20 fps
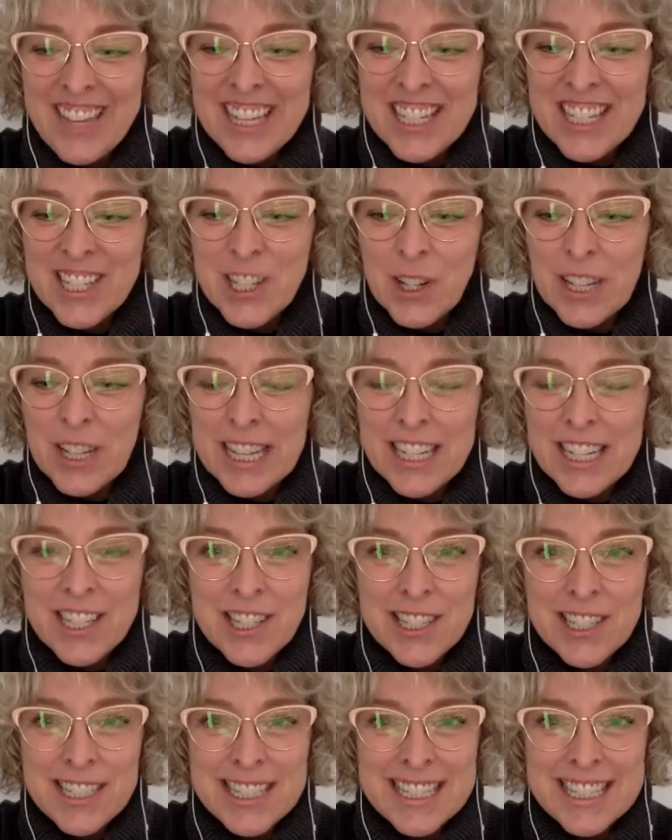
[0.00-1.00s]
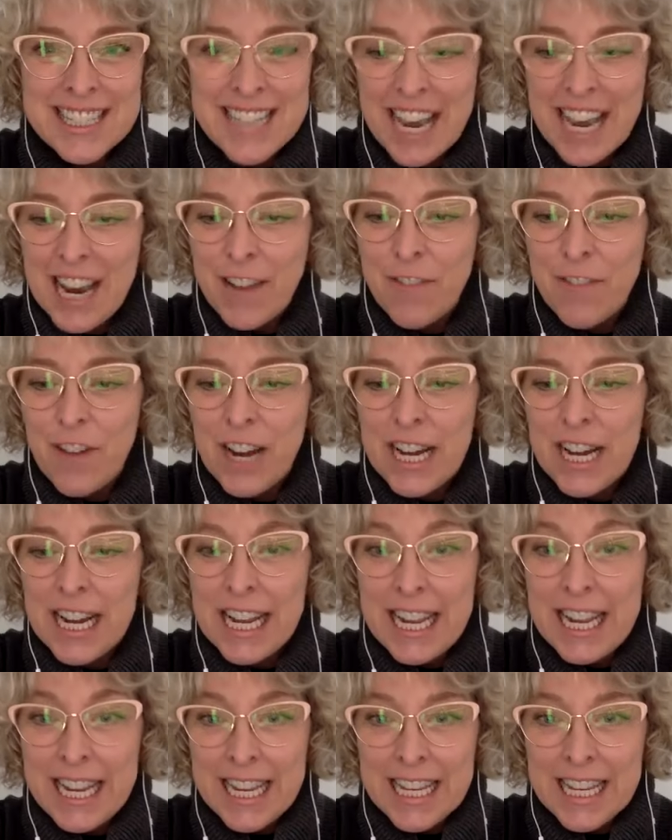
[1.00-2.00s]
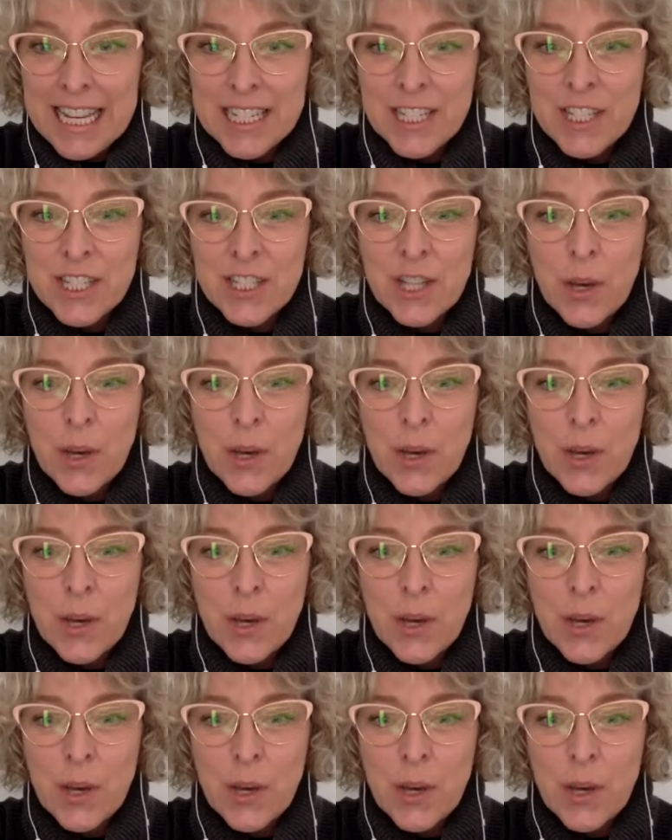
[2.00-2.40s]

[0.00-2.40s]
it. So let's just dive right in.